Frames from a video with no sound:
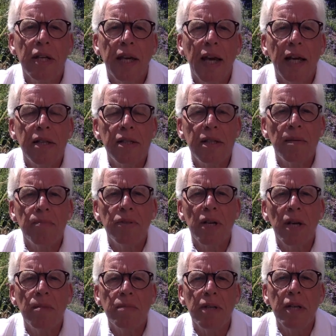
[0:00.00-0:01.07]
can
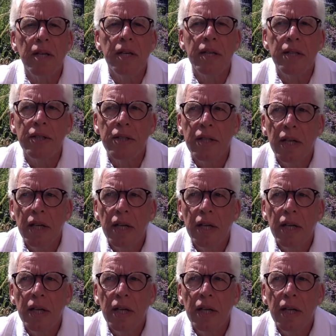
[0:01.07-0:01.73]
sometimes lead us